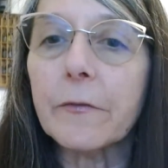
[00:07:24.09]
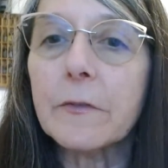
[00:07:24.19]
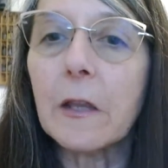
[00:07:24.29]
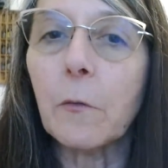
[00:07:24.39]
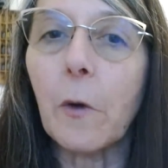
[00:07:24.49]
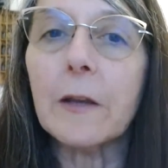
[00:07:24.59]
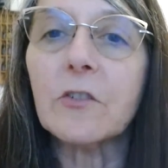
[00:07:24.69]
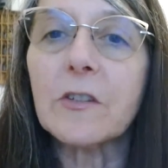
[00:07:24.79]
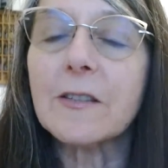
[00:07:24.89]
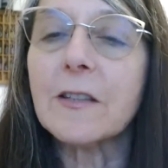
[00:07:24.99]
They want to
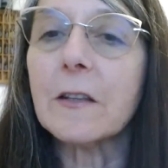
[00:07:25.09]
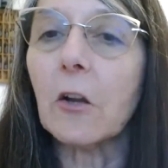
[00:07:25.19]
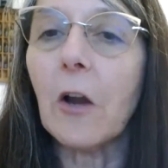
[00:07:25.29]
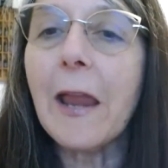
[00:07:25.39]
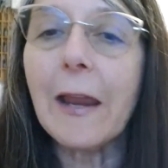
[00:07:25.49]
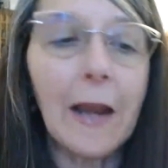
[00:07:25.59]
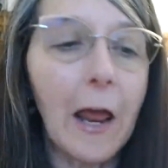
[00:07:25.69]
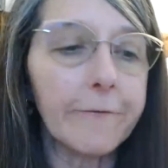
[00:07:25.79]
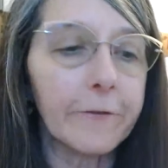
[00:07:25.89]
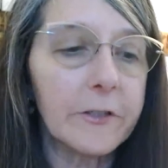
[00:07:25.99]
just they're hanging
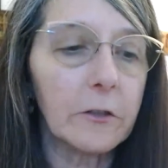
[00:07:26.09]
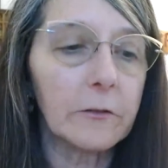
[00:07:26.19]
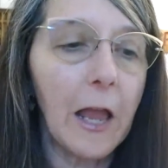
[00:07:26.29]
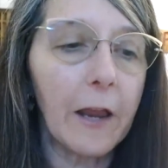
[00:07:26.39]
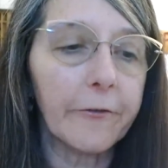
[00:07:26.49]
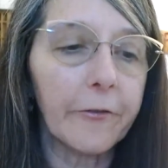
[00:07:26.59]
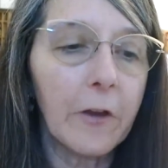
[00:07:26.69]
on for dear life.